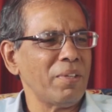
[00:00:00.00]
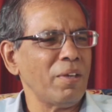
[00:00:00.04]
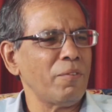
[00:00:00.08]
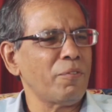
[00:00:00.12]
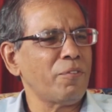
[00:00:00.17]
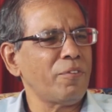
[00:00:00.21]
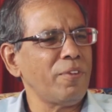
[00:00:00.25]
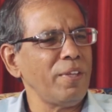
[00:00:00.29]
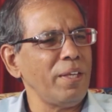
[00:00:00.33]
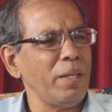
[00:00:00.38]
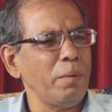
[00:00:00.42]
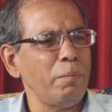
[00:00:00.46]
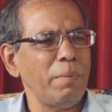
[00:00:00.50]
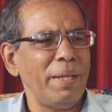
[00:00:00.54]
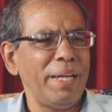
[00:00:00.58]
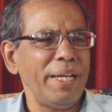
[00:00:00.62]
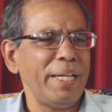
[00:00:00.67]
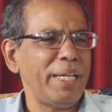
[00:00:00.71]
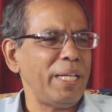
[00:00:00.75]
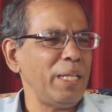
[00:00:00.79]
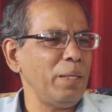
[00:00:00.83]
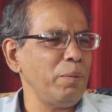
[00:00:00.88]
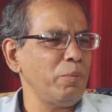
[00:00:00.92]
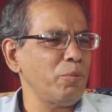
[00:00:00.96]
I've seen many
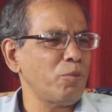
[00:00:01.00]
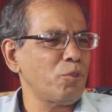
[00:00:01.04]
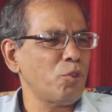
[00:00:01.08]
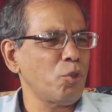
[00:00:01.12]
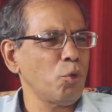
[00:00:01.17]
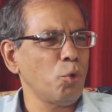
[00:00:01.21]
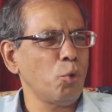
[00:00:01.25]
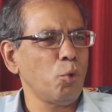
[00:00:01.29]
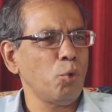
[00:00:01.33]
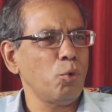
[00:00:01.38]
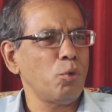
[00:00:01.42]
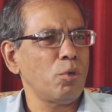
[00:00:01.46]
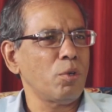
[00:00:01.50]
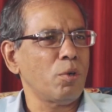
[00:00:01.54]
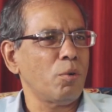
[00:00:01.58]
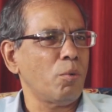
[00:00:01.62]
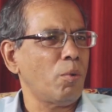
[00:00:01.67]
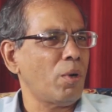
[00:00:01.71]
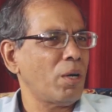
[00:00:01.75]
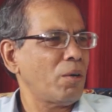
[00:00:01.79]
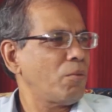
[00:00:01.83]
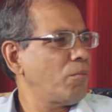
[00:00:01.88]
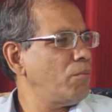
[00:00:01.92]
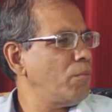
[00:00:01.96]
teams do,
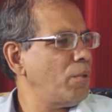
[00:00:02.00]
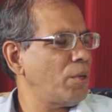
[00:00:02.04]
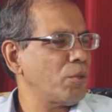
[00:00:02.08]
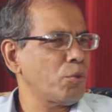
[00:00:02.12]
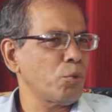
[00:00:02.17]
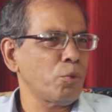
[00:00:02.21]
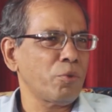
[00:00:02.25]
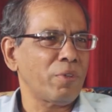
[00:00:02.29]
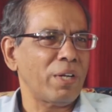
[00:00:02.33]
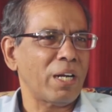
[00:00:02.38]
what Vasu is